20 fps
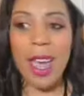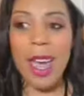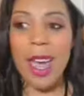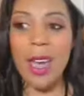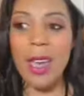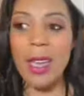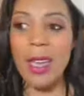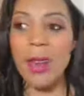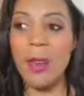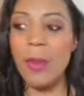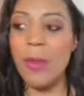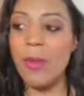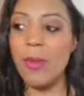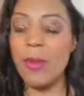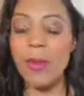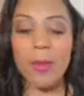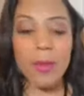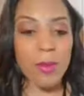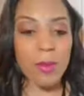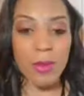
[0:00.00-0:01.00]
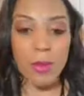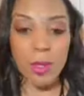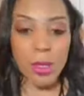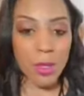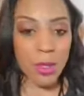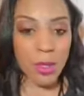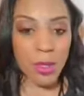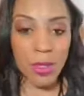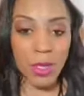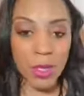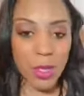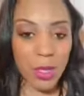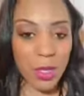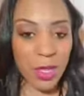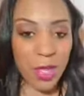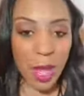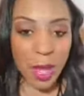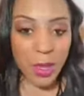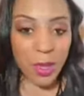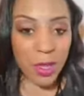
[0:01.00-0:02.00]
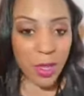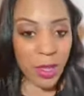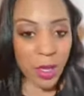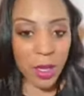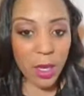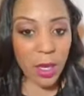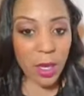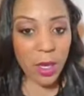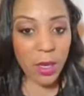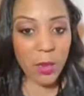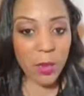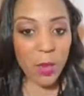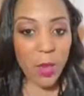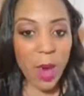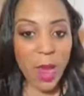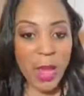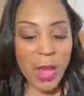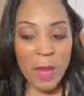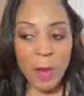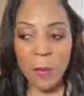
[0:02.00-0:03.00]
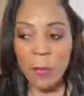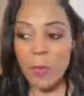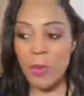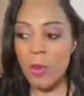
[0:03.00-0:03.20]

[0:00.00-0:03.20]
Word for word: I am, this, this is not good, right?